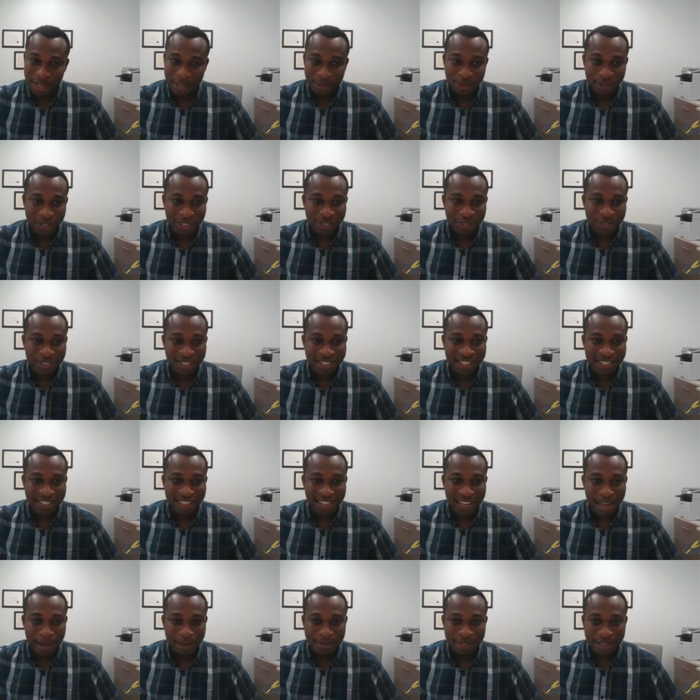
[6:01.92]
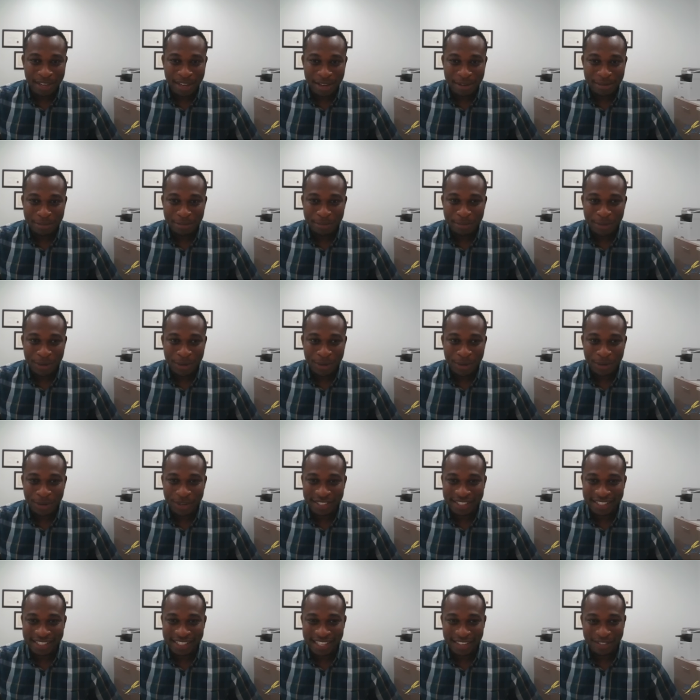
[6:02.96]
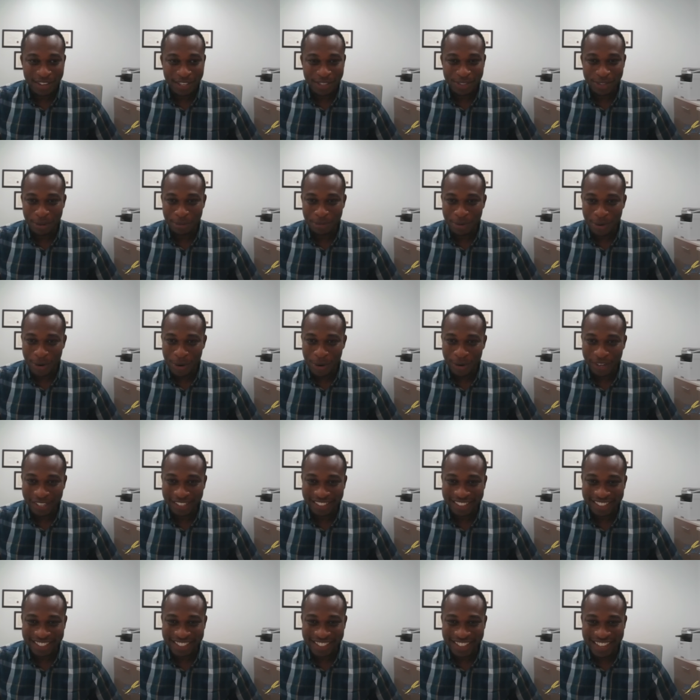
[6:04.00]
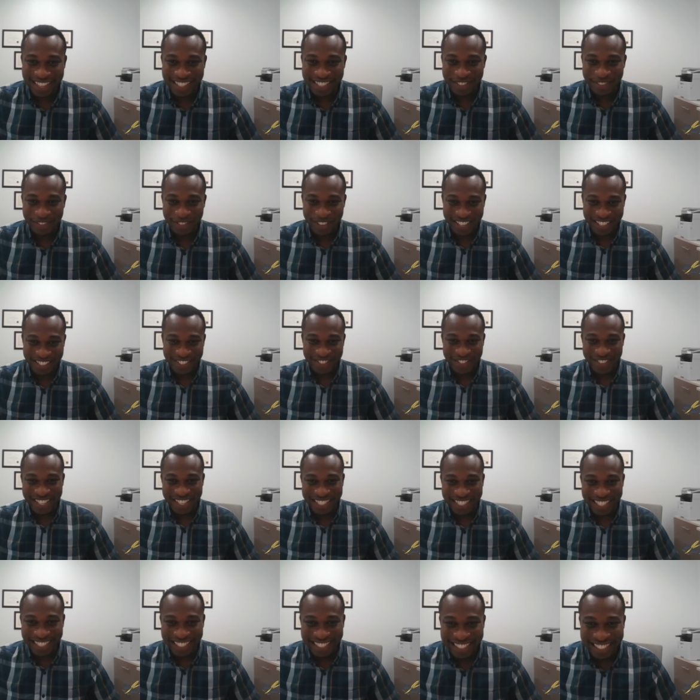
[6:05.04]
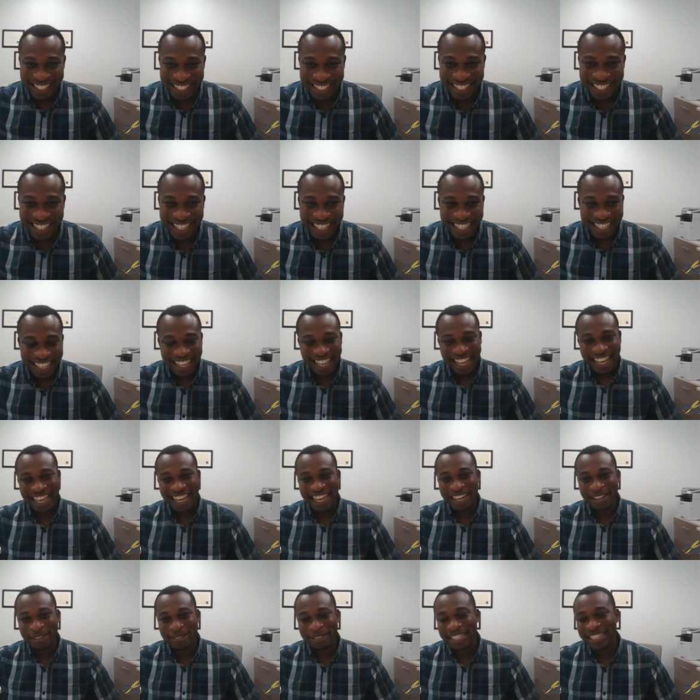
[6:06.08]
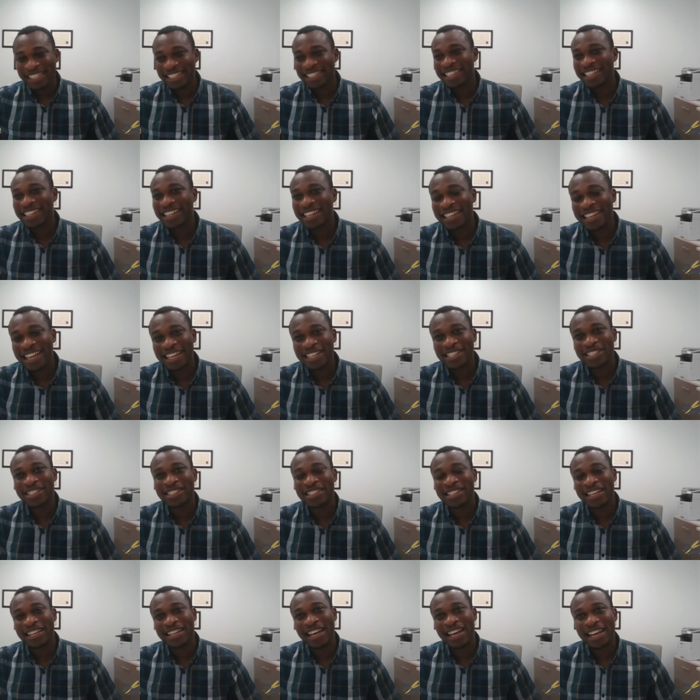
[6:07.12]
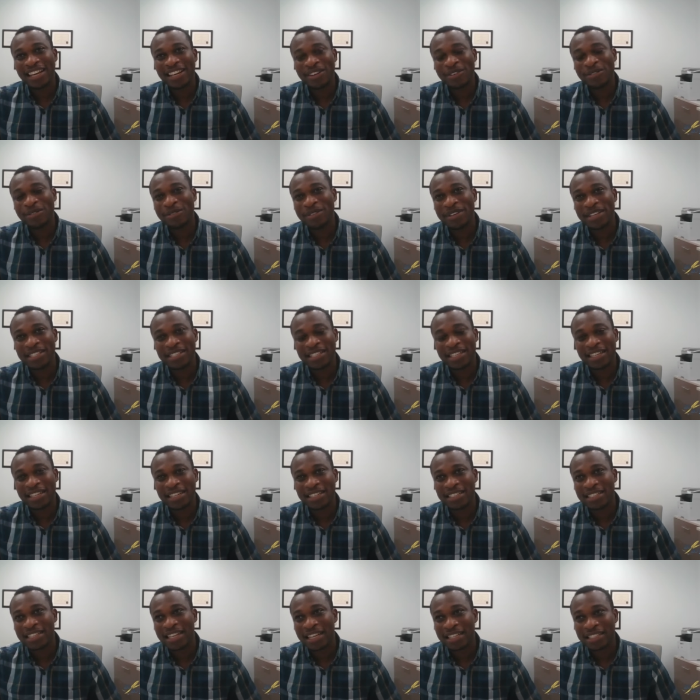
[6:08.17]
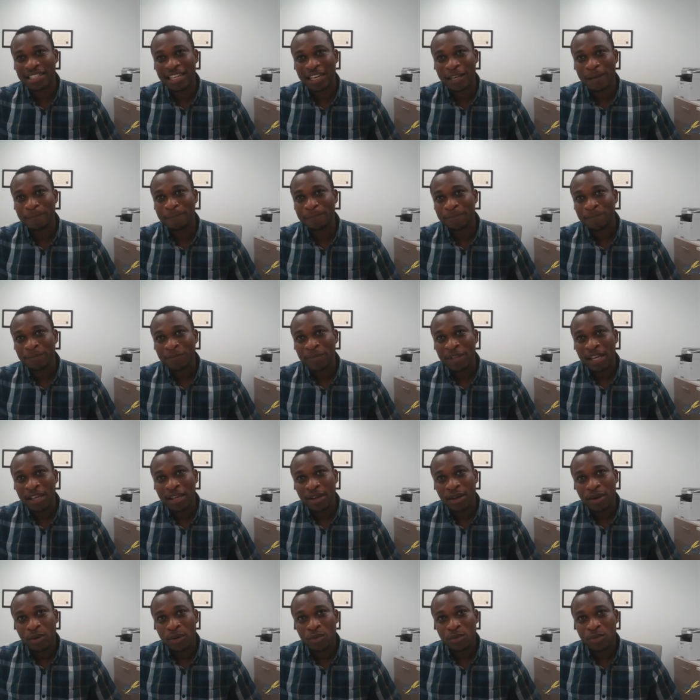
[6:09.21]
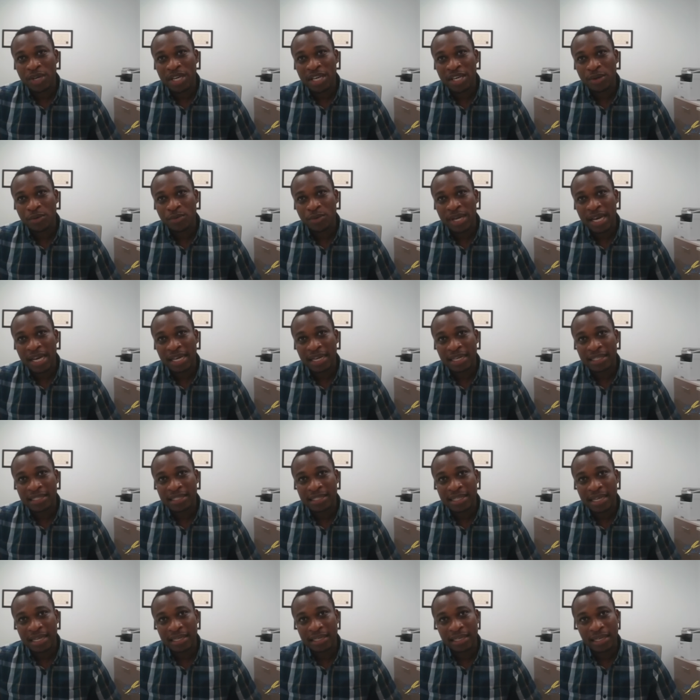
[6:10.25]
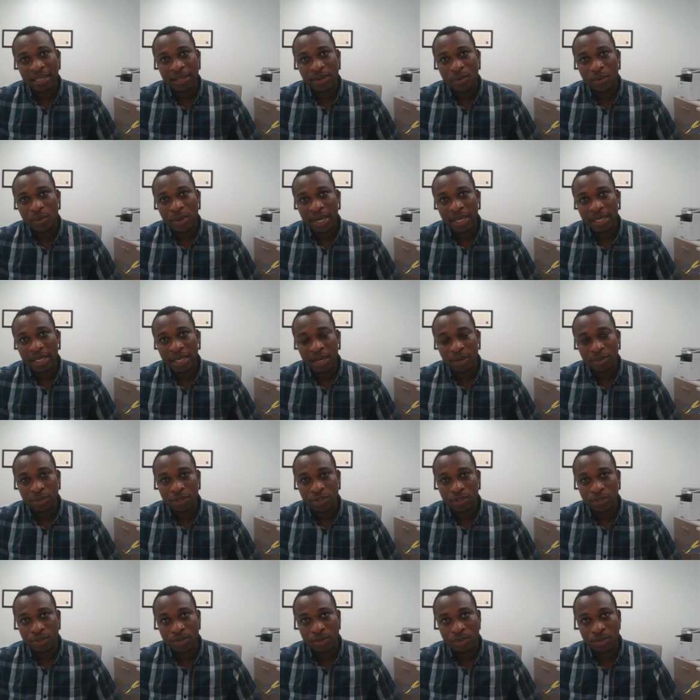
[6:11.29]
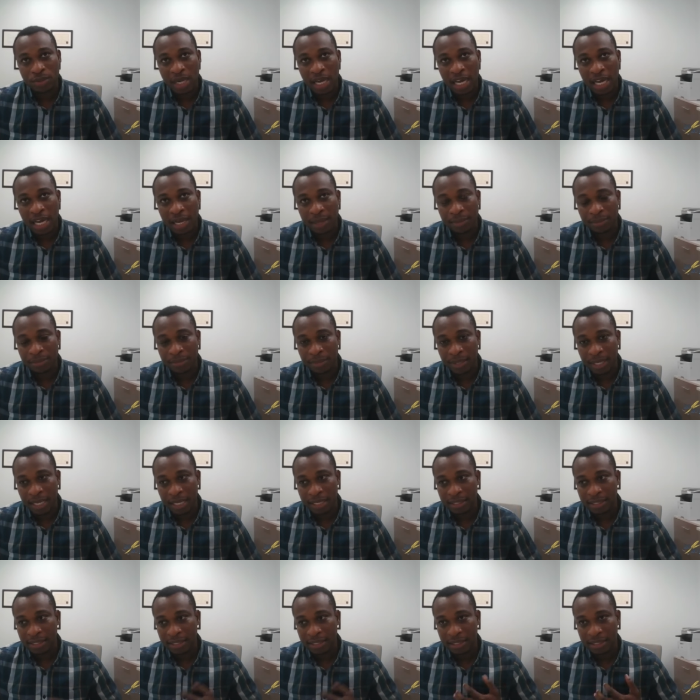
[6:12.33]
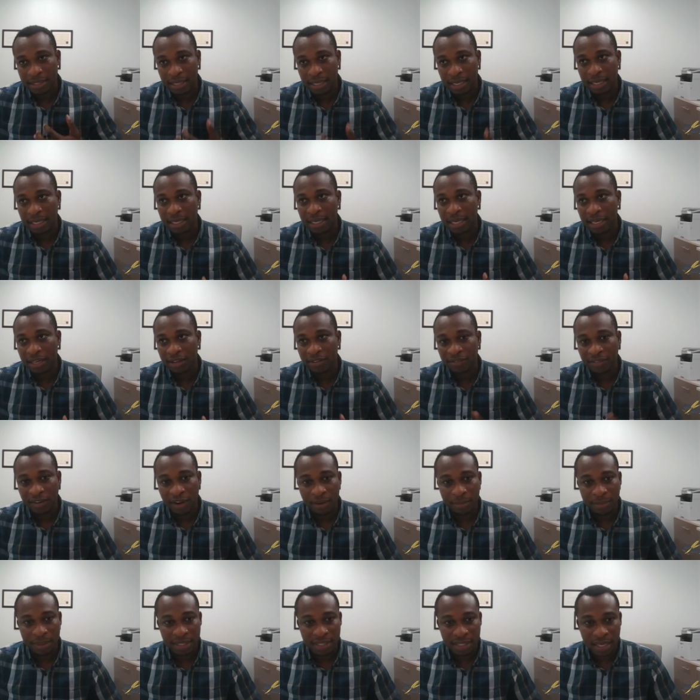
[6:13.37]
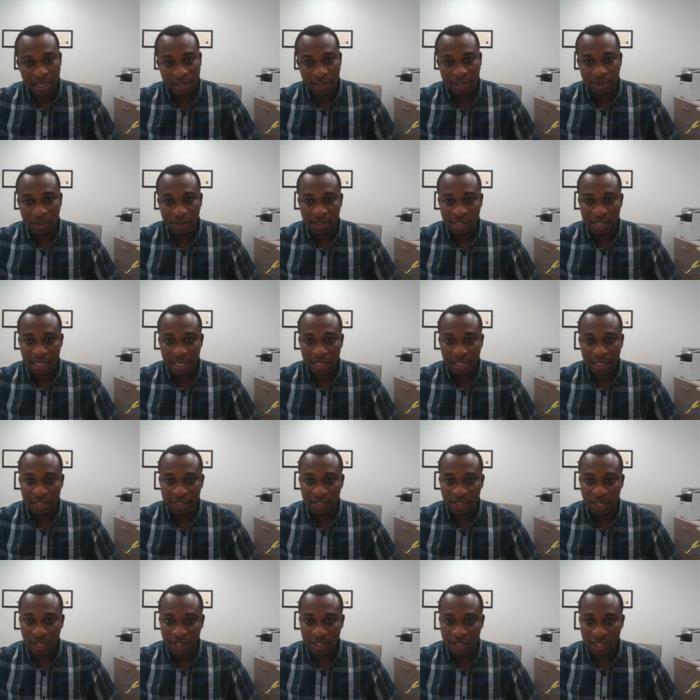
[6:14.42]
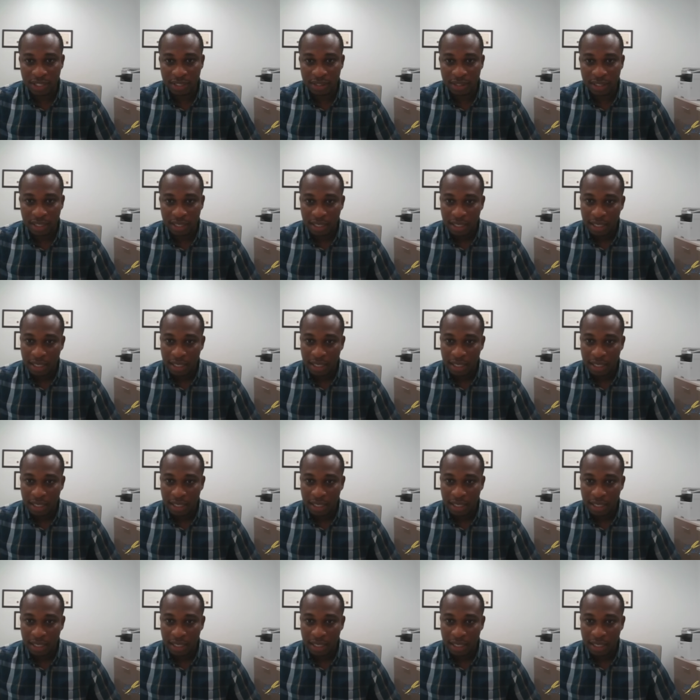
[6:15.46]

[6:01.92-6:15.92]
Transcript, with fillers: At twenty twenty Seed Labs, our motto is never stop growing. So that's the first reason. Uh, the, the next, the other reason is that um, we we understand that the work that we do um, is in an environment that is constantly changing.